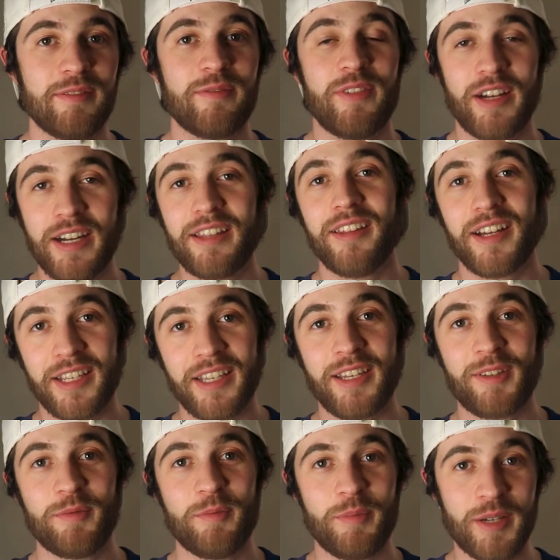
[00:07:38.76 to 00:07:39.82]
Very lucky,
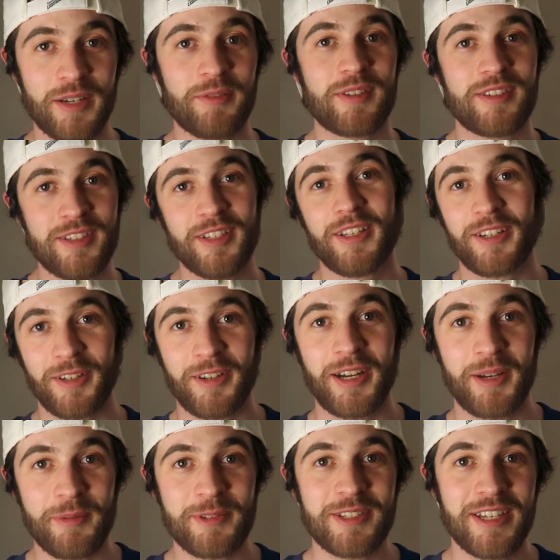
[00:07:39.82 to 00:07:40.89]
but it was still an
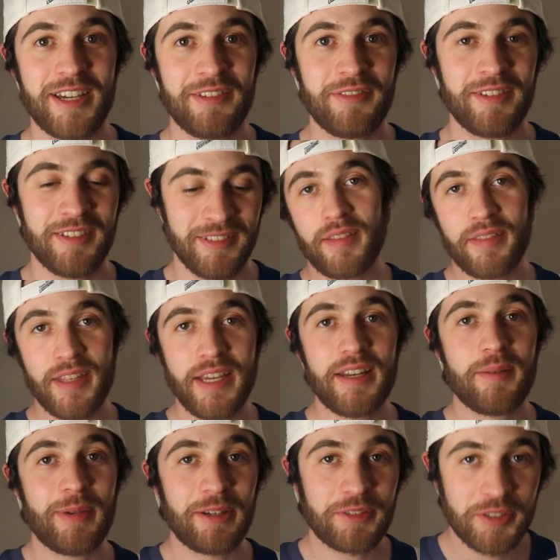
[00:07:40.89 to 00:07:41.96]
incredible save. Then
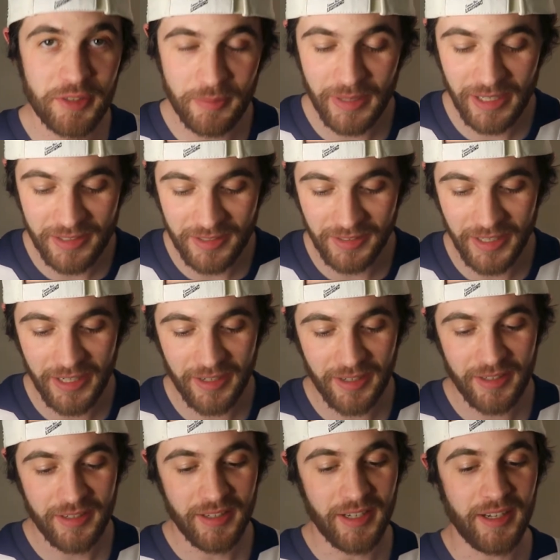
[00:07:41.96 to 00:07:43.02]
about 2 minutes
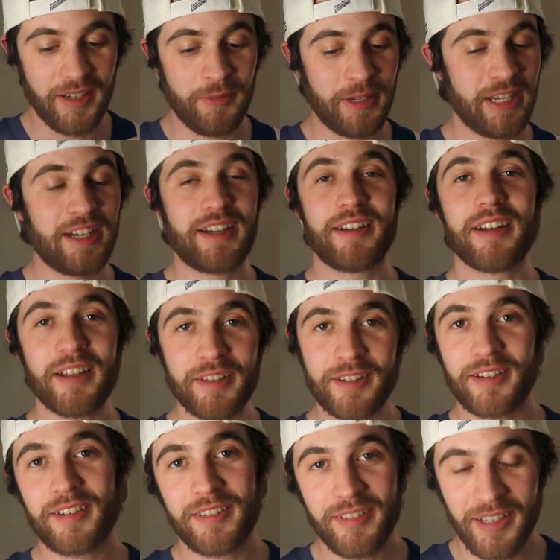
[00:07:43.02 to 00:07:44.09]
later, we get
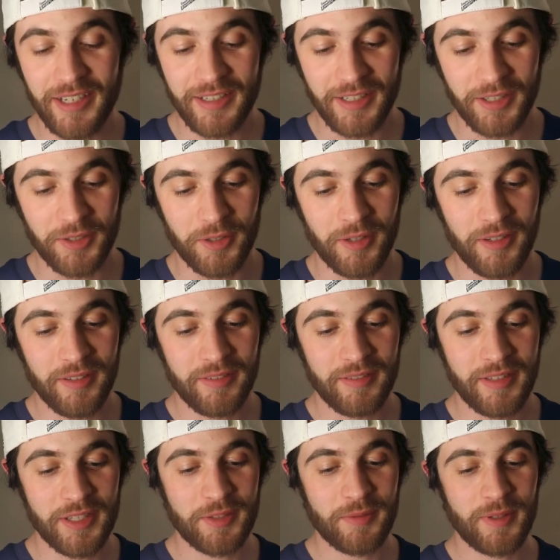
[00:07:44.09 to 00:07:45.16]
another Lightning goal.
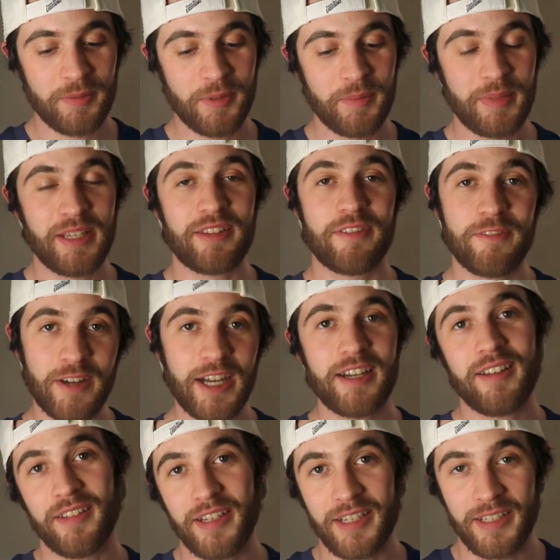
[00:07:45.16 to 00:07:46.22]
This one would be the
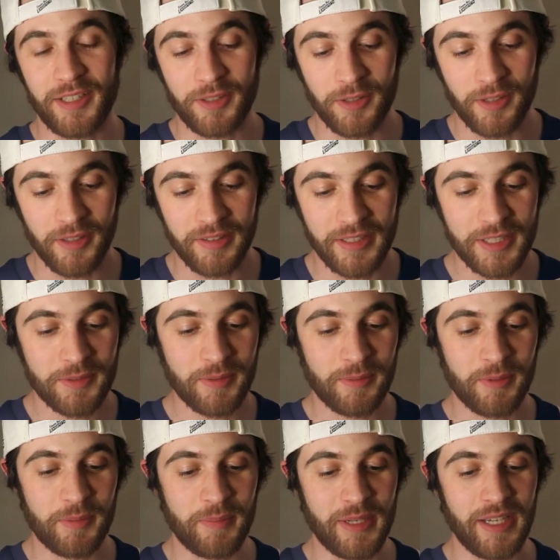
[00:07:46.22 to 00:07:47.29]
final Lightning goal, and this one
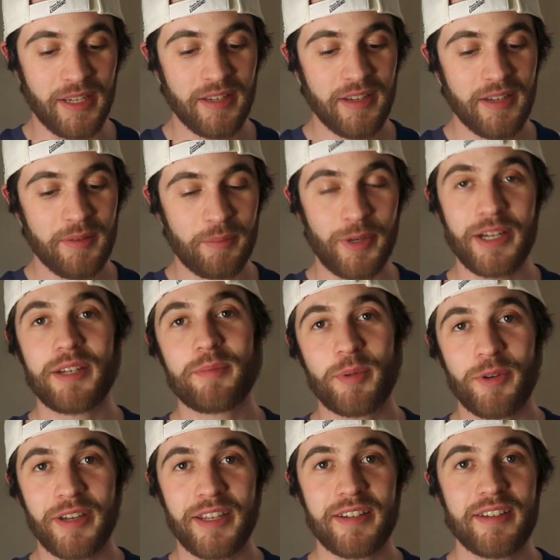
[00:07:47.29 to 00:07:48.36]
would be Braden
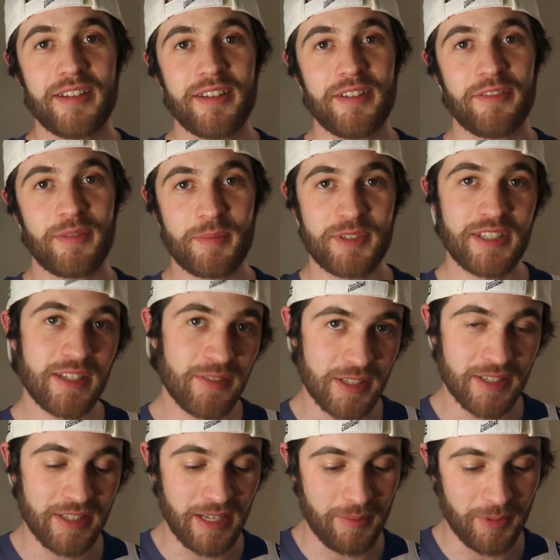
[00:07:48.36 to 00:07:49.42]
Point from Steven
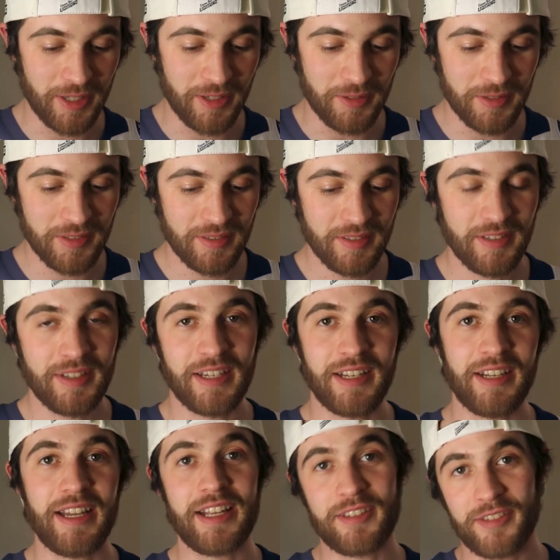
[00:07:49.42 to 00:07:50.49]
Stamkos
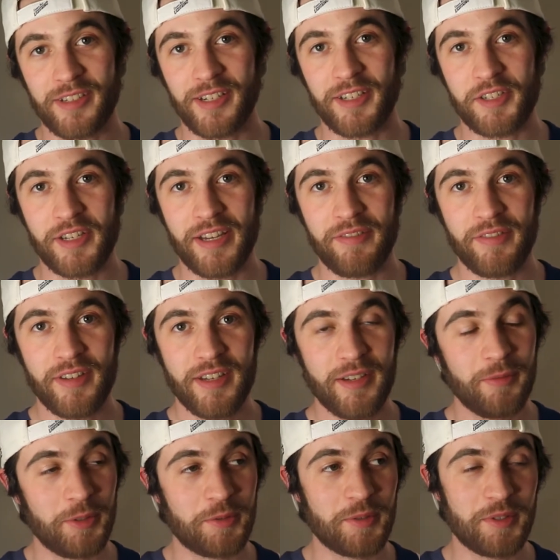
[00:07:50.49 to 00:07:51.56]
and Sergachev,
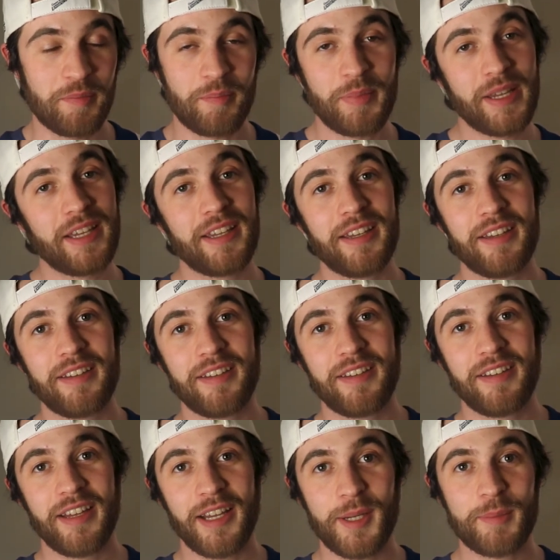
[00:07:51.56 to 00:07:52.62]
which was a big
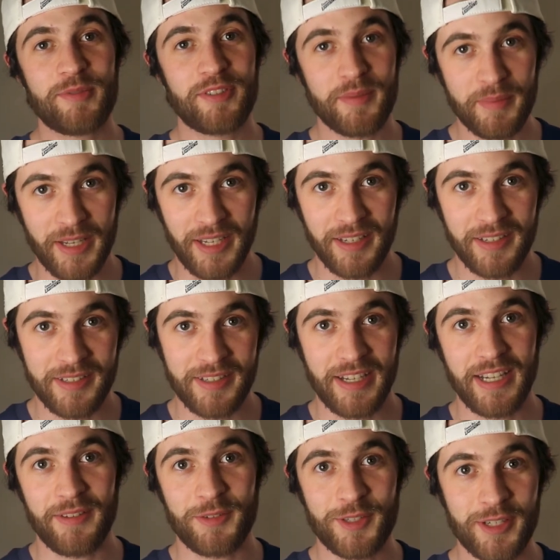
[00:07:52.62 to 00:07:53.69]
help for me because I
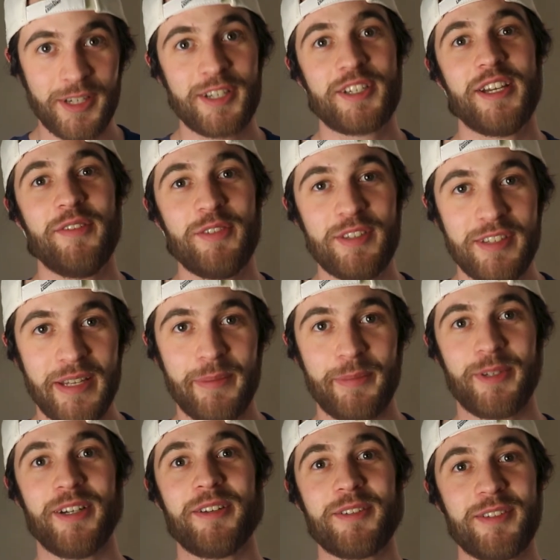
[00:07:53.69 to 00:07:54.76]
have Sergachev and
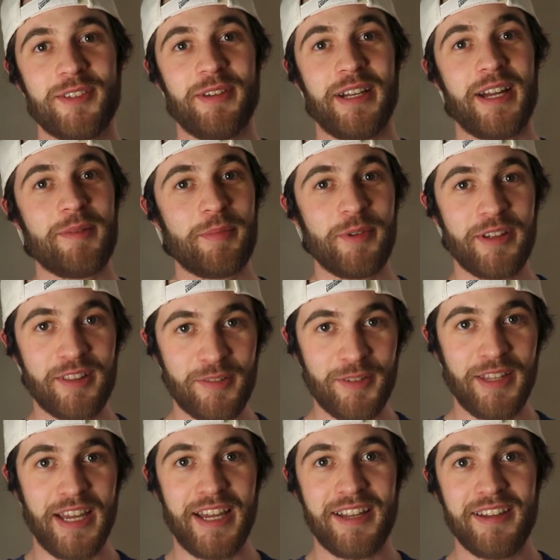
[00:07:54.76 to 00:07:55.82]
Stamkos, so I got points for
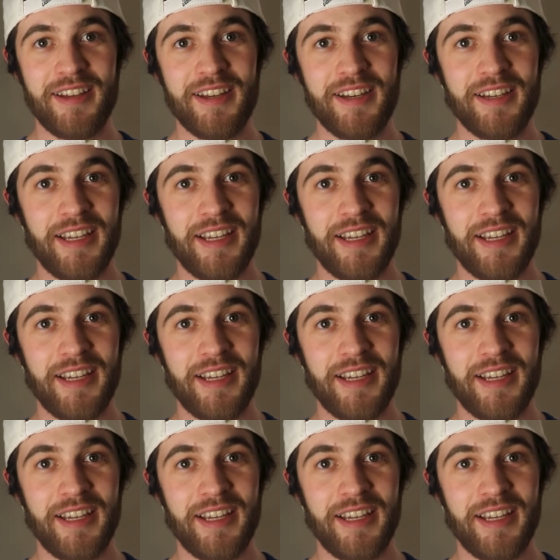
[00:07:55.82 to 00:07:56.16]
that.